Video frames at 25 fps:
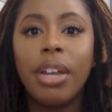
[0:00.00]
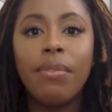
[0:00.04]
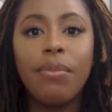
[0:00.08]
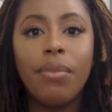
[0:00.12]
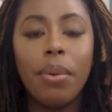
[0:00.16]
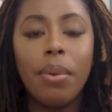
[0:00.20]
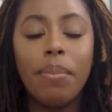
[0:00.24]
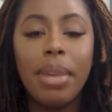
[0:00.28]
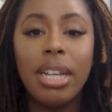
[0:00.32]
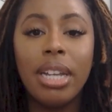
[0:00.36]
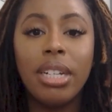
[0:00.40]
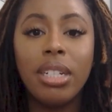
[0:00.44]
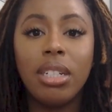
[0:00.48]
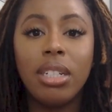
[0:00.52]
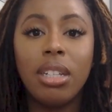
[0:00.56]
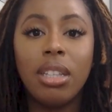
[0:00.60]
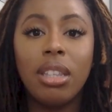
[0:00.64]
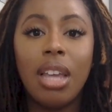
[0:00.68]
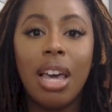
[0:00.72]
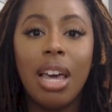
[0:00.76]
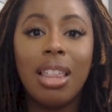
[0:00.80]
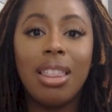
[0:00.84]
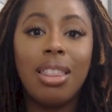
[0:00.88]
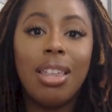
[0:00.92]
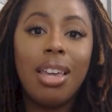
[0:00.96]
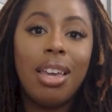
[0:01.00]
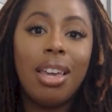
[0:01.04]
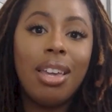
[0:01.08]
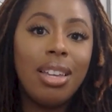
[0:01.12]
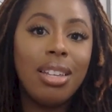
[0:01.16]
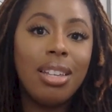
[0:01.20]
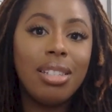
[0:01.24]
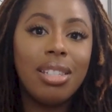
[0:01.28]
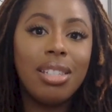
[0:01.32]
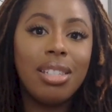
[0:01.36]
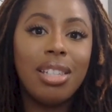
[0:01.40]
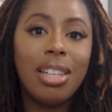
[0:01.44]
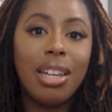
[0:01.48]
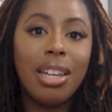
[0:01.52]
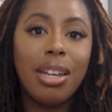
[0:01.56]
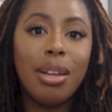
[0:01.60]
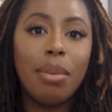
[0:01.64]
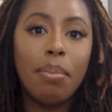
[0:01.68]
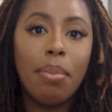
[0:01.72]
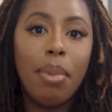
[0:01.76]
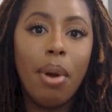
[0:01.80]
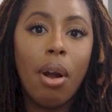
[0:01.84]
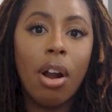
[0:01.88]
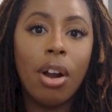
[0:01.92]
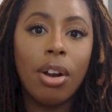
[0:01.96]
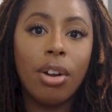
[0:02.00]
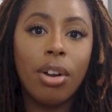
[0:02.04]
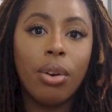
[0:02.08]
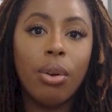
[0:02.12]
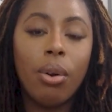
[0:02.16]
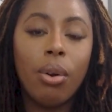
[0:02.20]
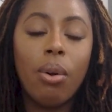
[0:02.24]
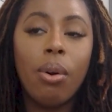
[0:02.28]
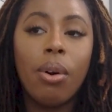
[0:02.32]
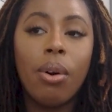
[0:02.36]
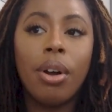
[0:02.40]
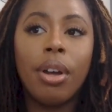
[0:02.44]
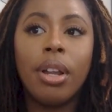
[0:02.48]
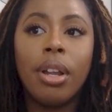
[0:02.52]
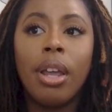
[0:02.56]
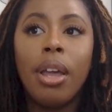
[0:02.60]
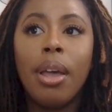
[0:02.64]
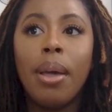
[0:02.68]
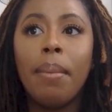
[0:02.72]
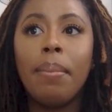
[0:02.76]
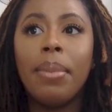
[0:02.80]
information that they can sit and partner on,